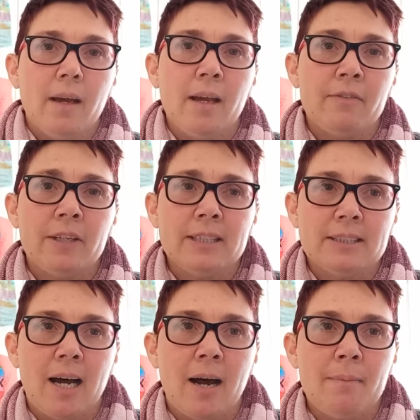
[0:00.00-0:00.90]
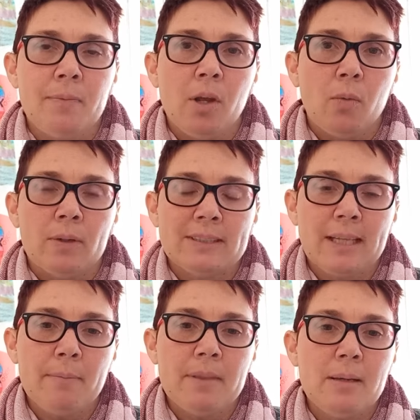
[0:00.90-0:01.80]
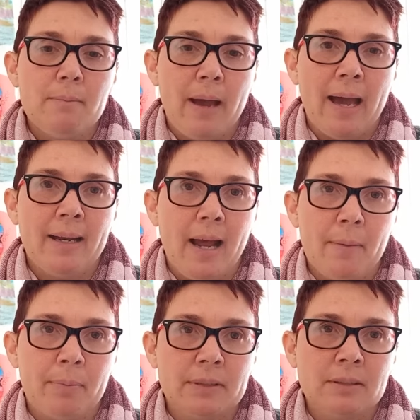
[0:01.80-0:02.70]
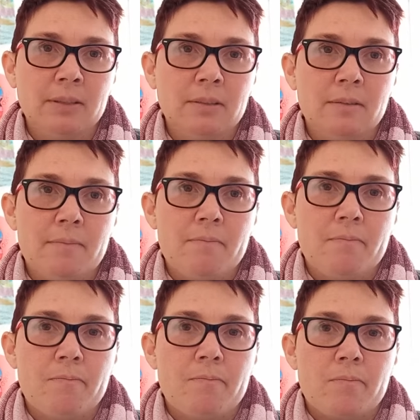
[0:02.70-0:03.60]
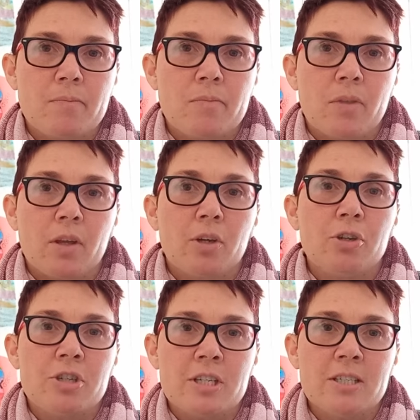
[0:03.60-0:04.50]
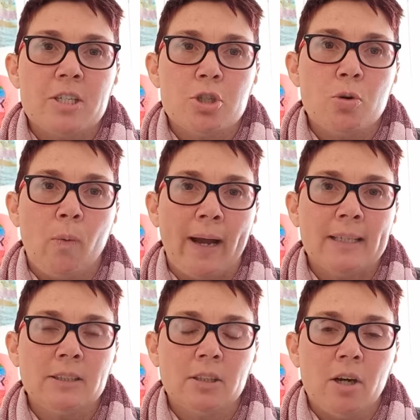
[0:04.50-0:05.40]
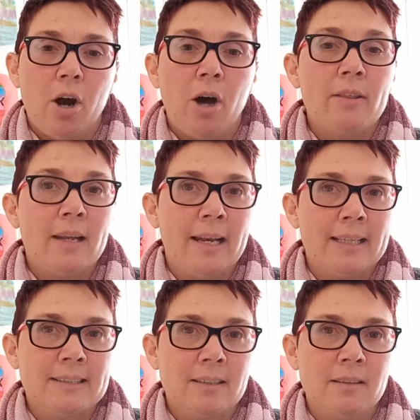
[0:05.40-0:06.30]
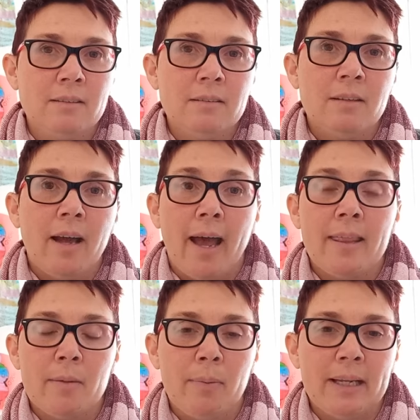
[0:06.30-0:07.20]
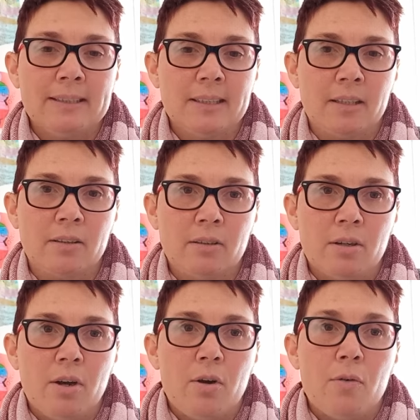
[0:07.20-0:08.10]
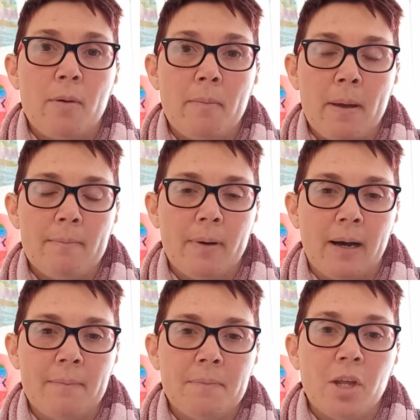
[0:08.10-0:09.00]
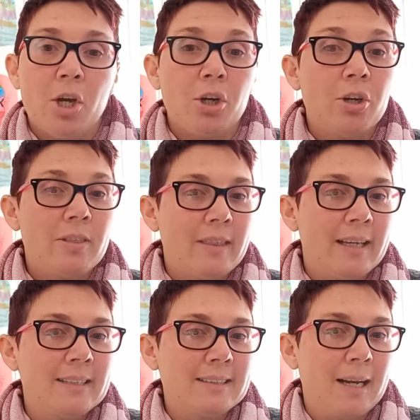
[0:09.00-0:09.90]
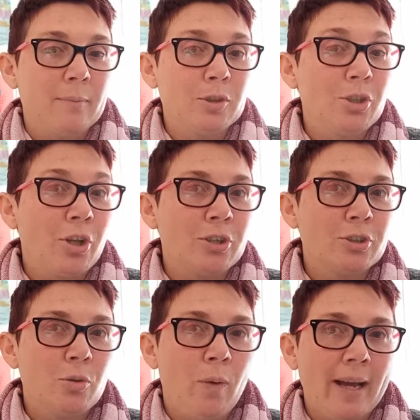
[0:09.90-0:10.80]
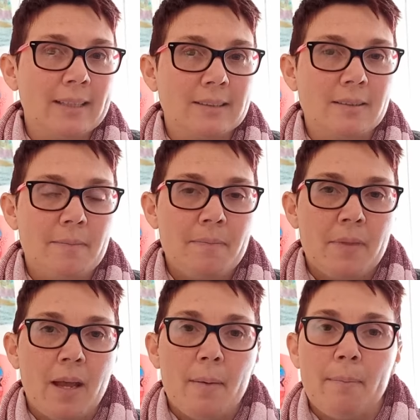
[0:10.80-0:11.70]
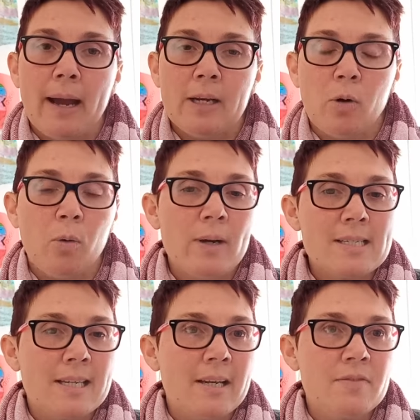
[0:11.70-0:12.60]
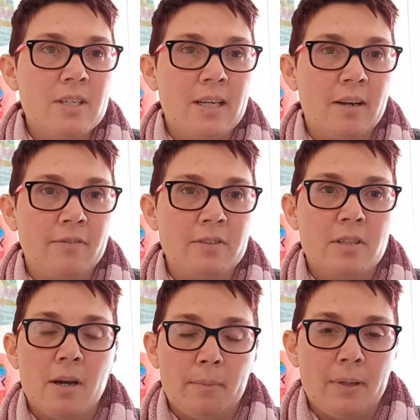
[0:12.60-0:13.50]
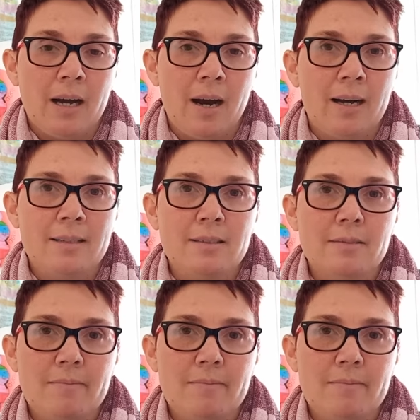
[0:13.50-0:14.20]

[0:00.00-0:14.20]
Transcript: Every time when something bad happens, you just need to wait on the lesson and the blessing. Remember, good things come to those who wait. Pain always leaves a gift behind.